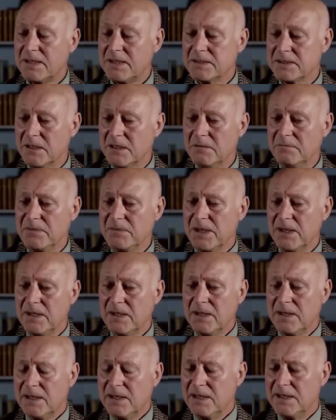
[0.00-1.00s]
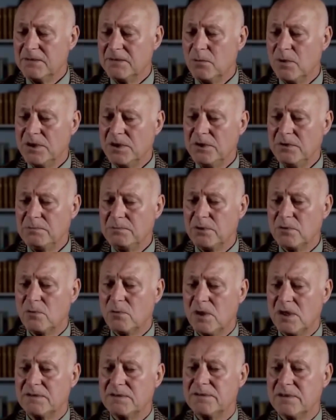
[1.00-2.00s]
So when you put
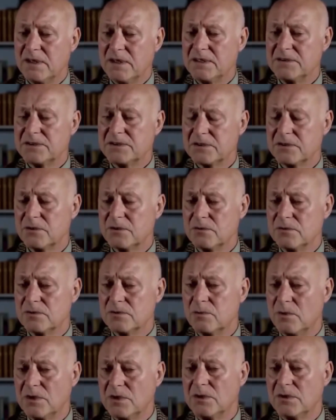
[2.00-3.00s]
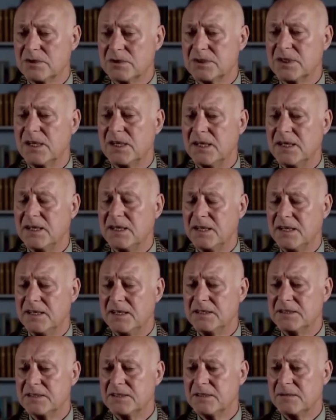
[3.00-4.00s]
Wi-Fi in schools, what you're saying
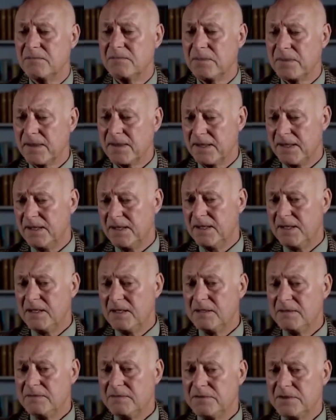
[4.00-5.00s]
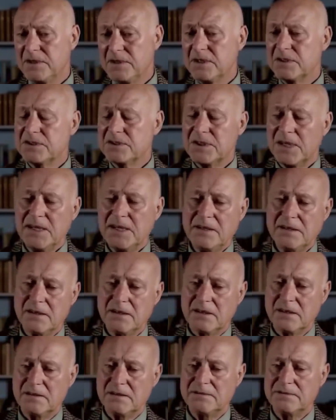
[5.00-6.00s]
is, for the sake
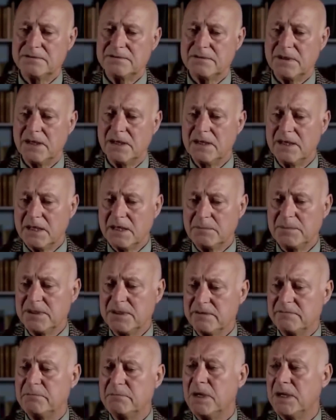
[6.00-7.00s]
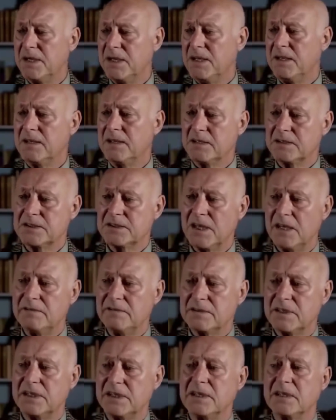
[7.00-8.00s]
of a little bit of money that
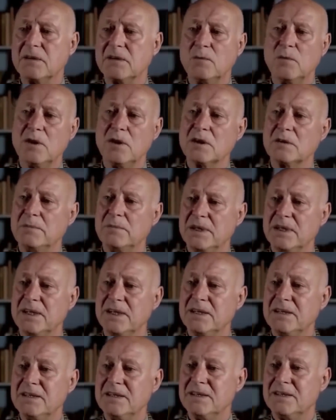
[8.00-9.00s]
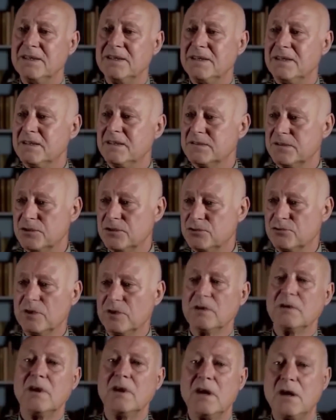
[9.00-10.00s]
saves getting a workman in to
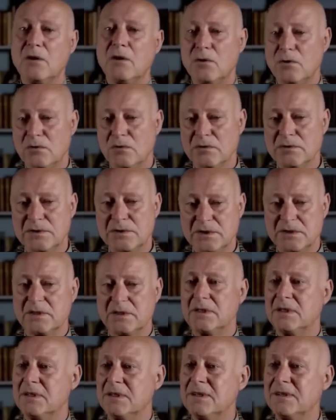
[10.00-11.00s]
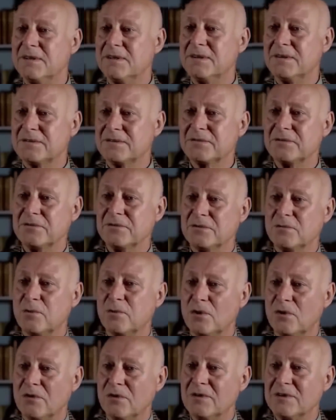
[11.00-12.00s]
drill holes through the
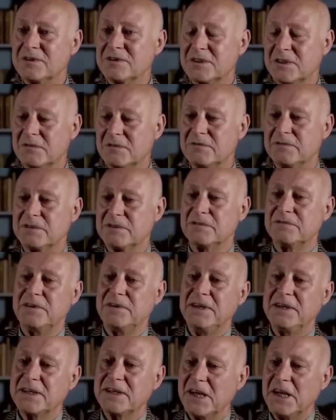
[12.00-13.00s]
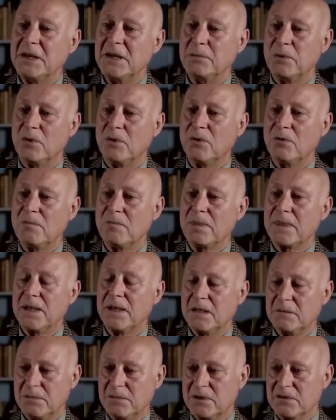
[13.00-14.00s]
walls to feed cable,
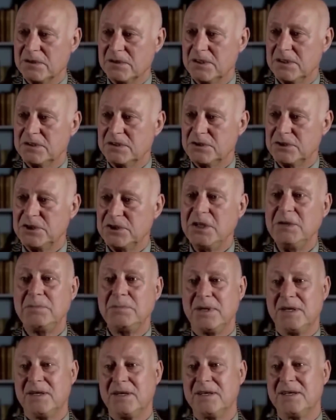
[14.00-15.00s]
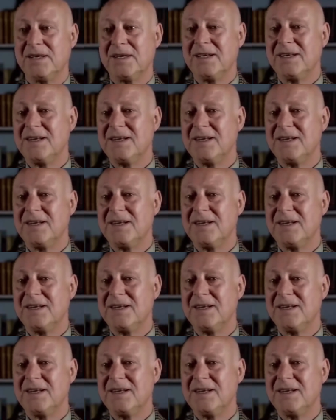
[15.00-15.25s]
because it's cheaper,